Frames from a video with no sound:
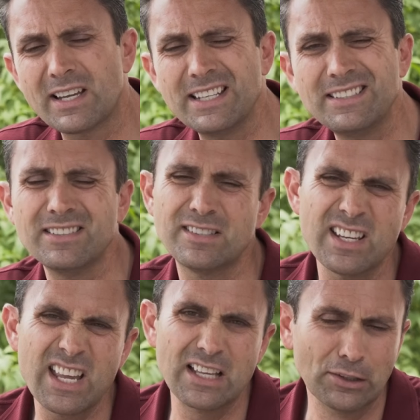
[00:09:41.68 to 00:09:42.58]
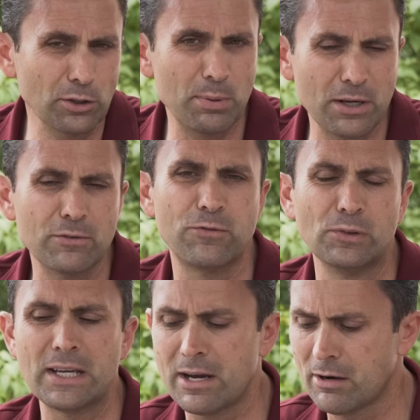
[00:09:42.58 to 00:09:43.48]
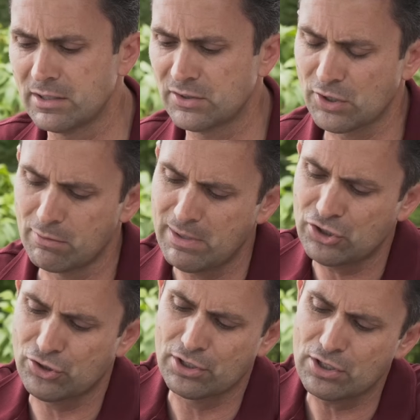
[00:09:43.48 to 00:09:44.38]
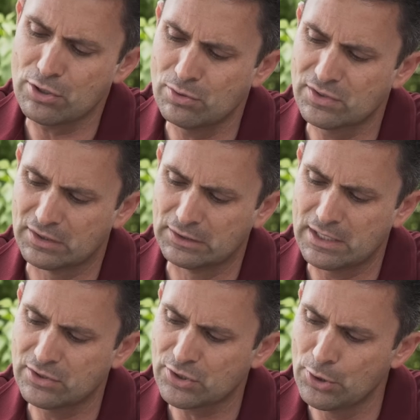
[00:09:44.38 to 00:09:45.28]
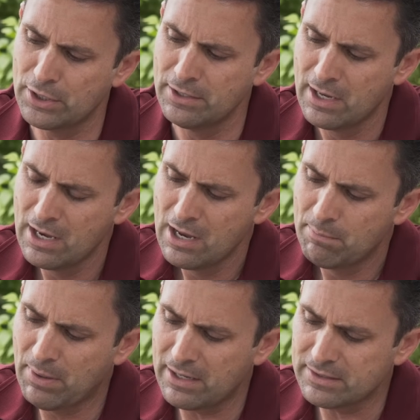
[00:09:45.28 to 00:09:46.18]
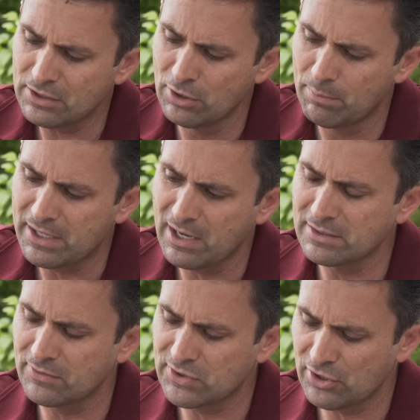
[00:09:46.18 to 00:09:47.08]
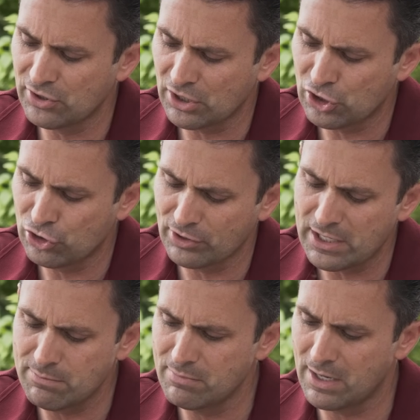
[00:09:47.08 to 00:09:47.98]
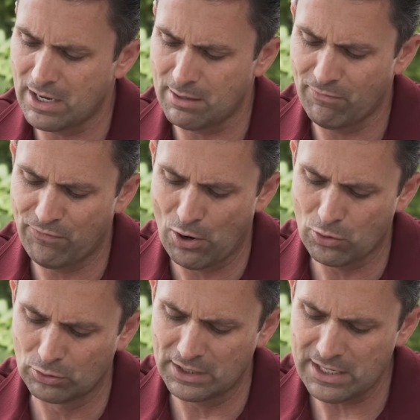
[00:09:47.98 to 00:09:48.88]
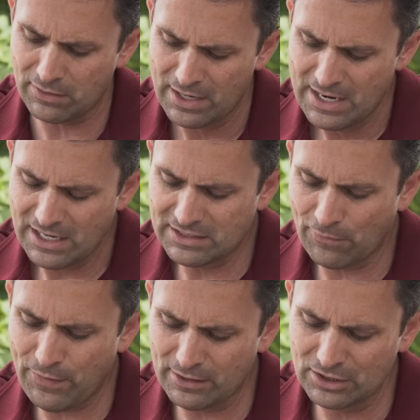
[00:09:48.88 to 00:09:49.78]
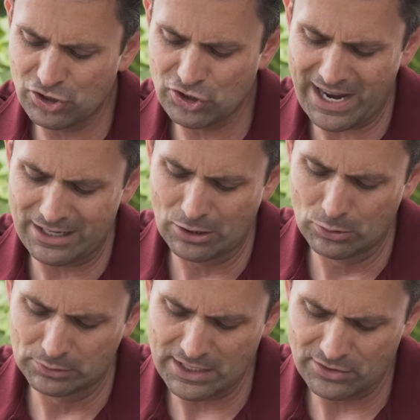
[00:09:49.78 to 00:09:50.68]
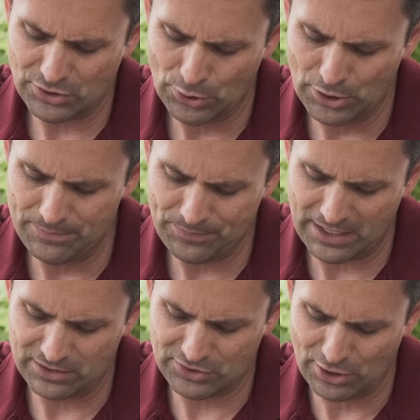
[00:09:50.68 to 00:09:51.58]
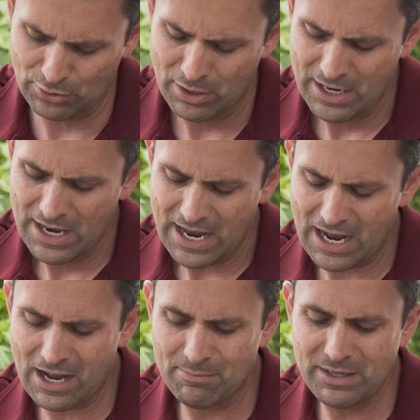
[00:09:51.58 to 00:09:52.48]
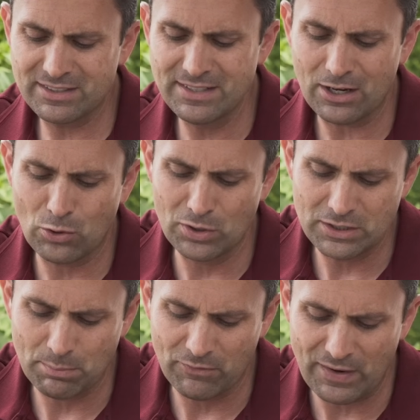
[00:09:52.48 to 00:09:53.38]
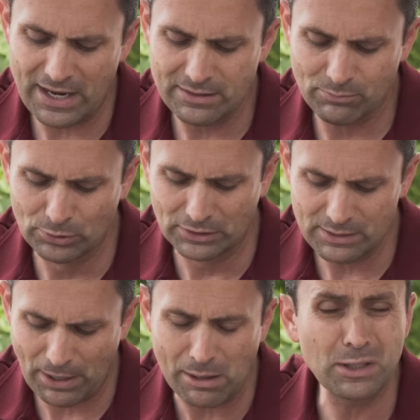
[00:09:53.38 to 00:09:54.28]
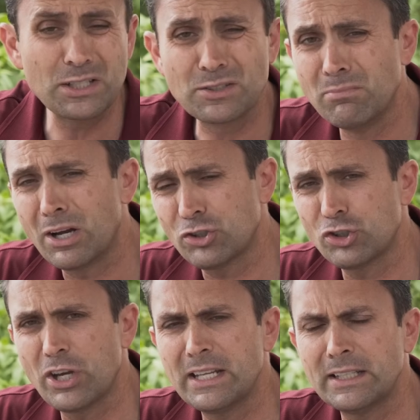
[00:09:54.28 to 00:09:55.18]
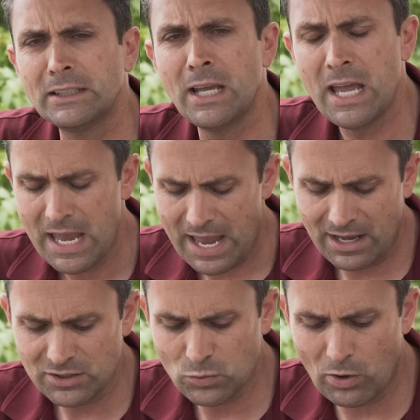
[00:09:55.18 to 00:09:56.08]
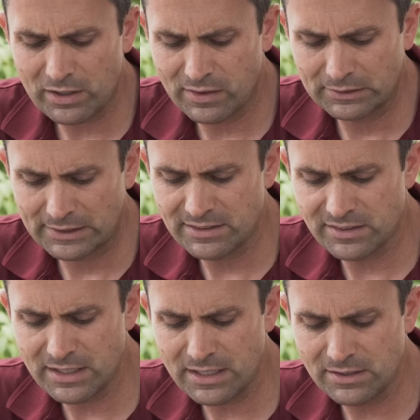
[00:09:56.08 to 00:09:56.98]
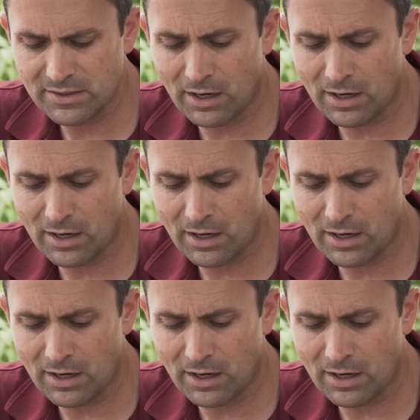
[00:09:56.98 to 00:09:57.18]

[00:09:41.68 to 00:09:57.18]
I did see a little bit of flare, and so make sure to use the lens hood. But, you know, because of such an extreme um, focal length, it's a fairly shallow lens hood, and so um, it's not going to provide really probably as much shading as what the lens needs.